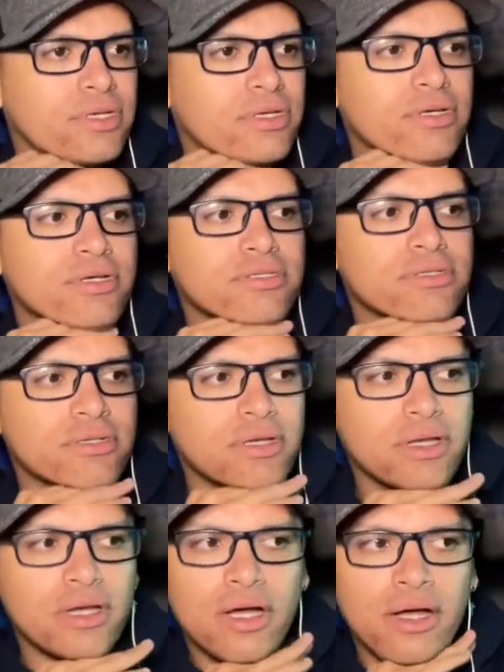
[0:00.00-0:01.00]
Because,
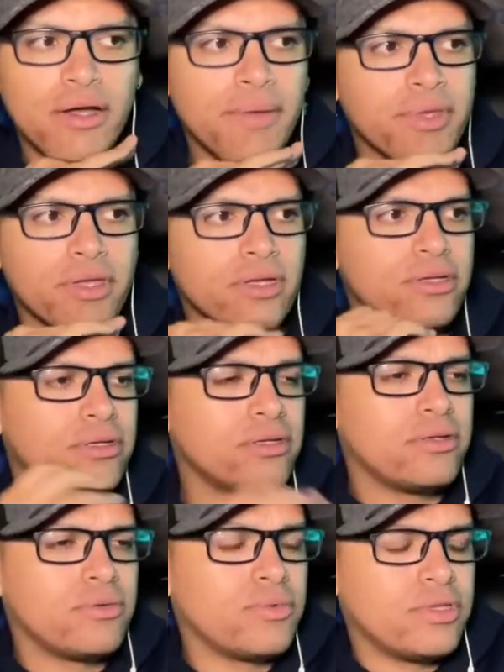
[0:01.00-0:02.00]
uh, I mean,
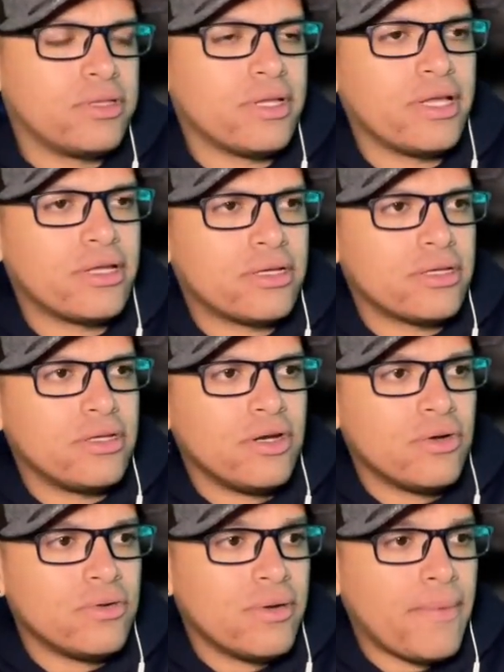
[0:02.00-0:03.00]
with like, you
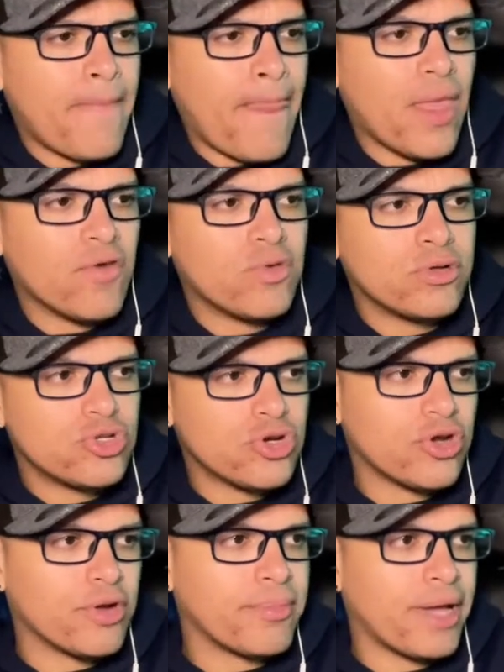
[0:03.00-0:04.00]
know? Everyone turning
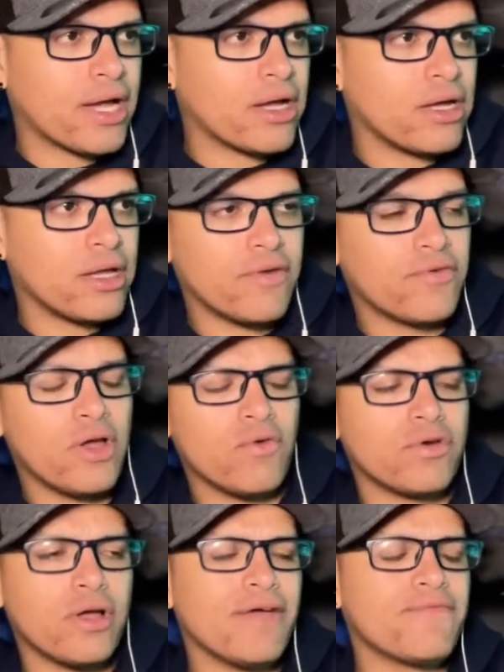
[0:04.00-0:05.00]
her back.
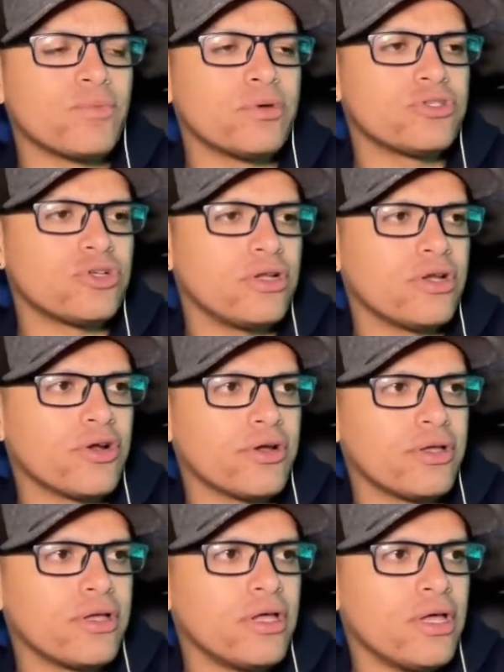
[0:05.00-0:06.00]
Everyone, everyone turning
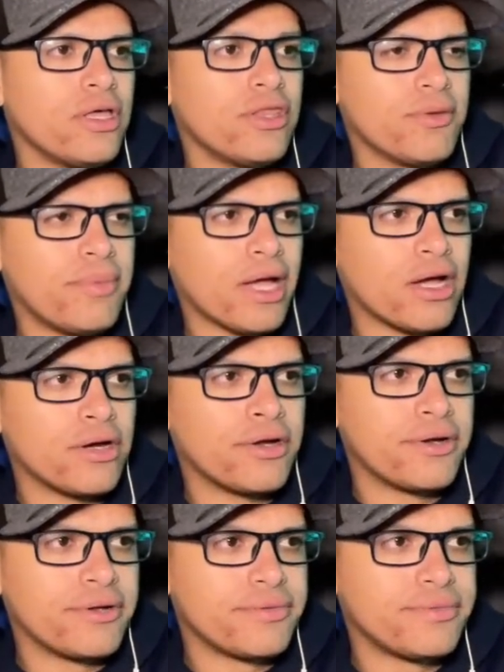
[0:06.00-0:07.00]
her, their back on her.